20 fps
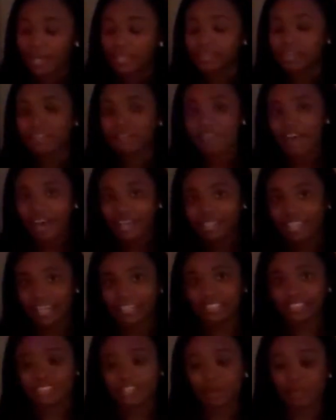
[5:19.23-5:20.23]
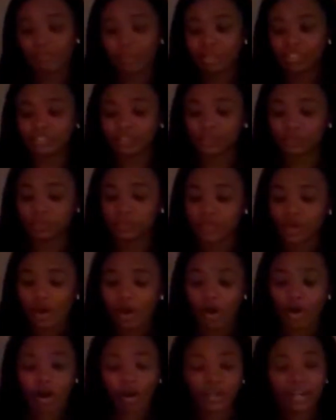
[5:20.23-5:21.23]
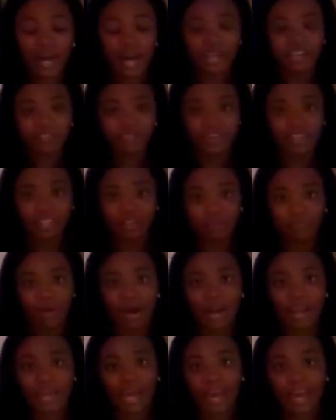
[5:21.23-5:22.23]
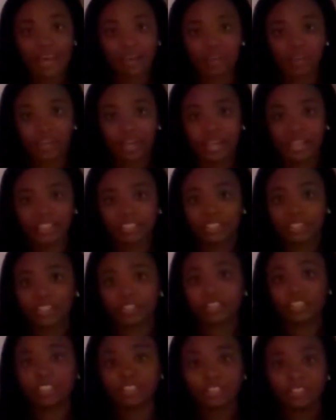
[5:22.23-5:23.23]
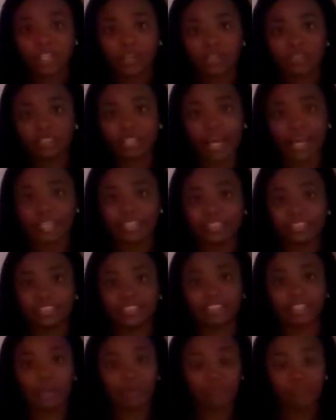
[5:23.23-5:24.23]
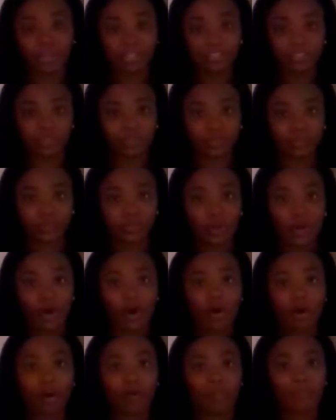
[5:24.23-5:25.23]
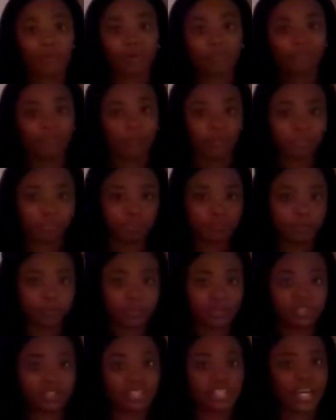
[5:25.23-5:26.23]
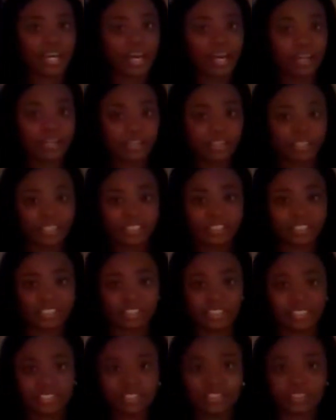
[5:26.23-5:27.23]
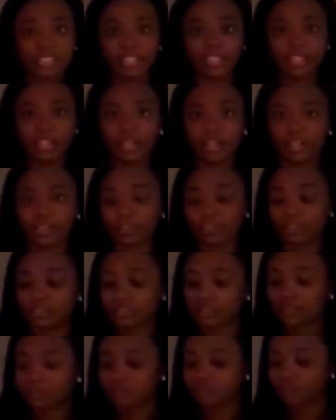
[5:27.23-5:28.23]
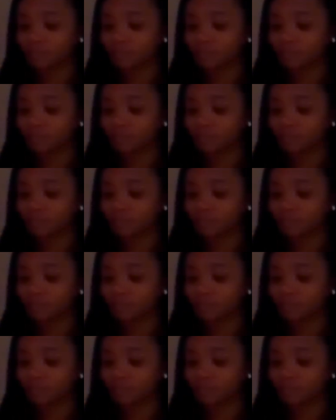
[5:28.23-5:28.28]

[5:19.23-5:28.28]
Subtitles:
The fact that some muscles are not affected by the ALS just shows that some muscles are more vulnerable to the ALS disease than others.